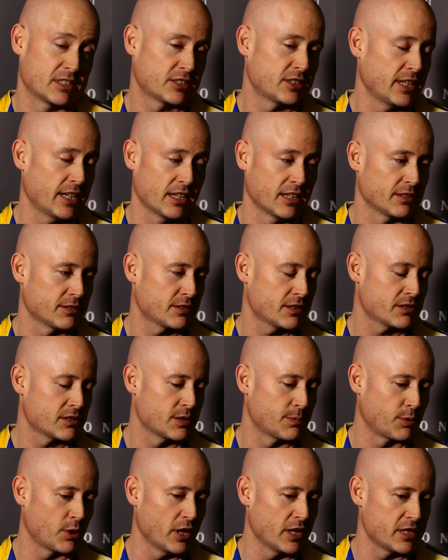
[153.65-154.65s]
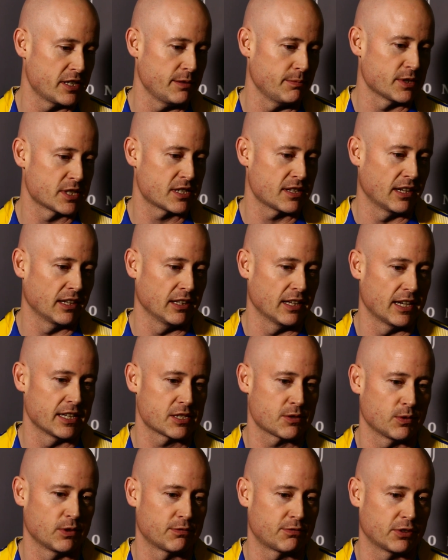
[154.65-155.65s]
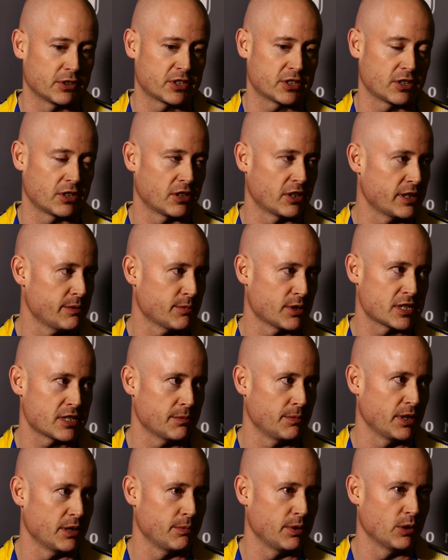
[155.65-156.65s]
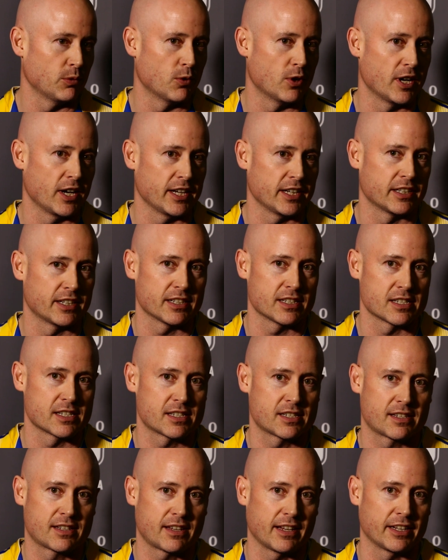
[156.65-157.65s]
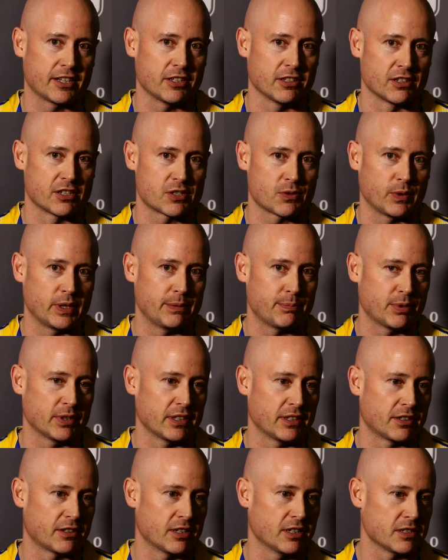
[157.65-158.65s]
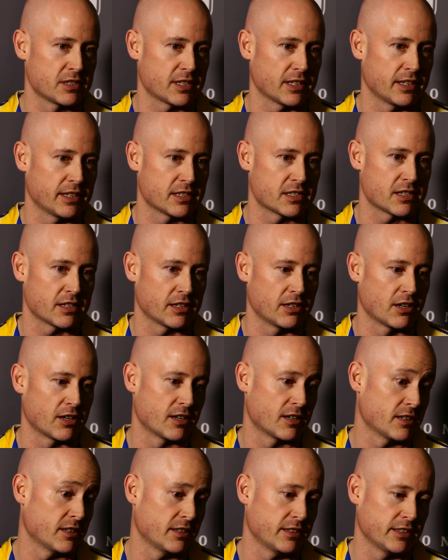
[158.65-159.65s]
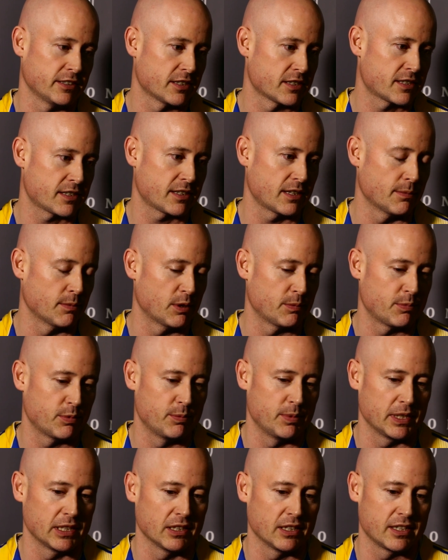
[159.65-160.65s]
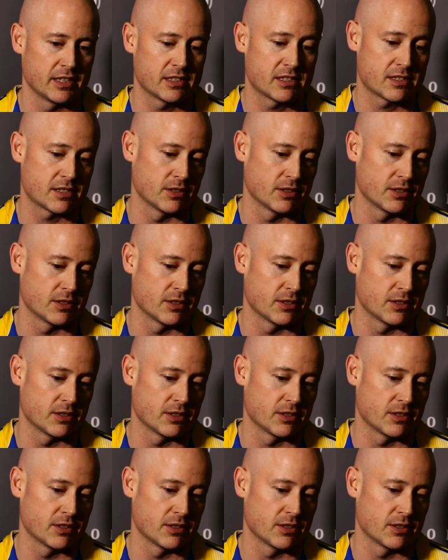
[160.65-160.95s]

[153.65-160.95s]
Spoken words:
Yeah, I was surprised he missed that last one for sure. He must have been a bit wide because they couldn't sweep it, or else it hits the guard and he just come up a bit late.